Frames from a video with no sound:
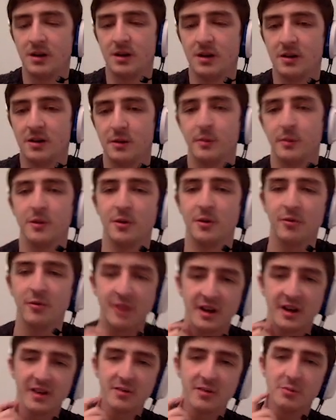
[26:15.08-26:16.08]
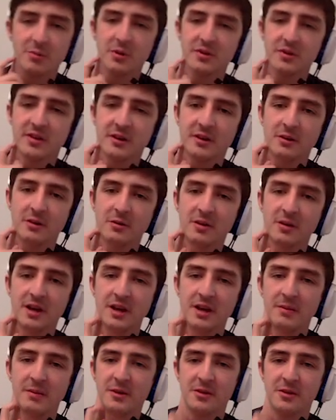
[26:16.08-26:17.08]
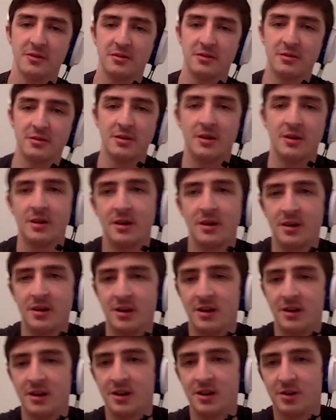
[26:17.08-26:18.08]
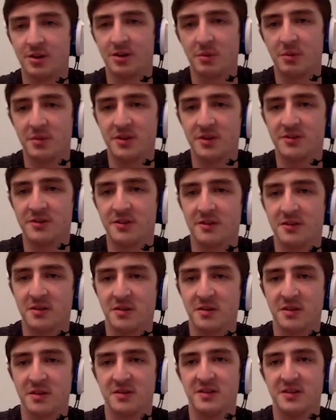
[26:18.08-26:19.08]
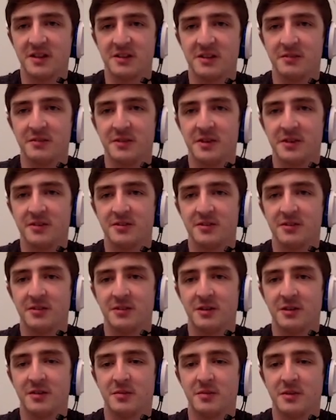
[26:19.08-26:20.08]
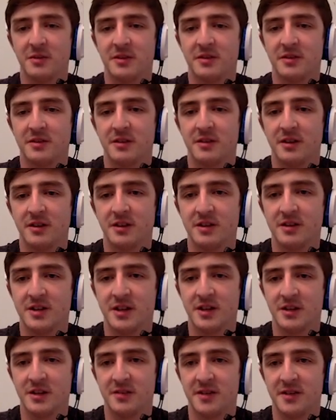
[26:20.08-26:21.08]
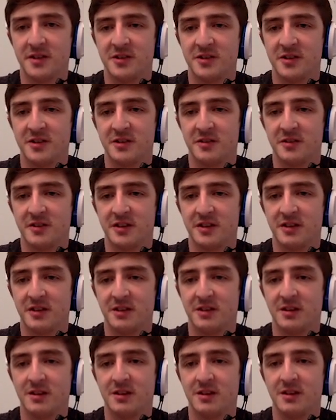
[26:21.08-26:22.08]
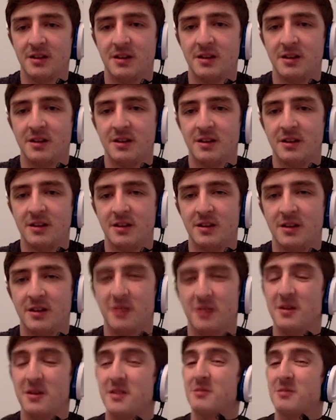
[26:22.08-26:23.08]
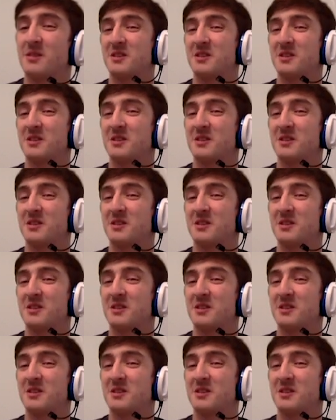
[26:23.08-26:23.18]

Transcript: So it looks like it's worked out okay because Swampert's not going to be able to take on Venusaur even with shield advantage, I don't think. Although Earthquake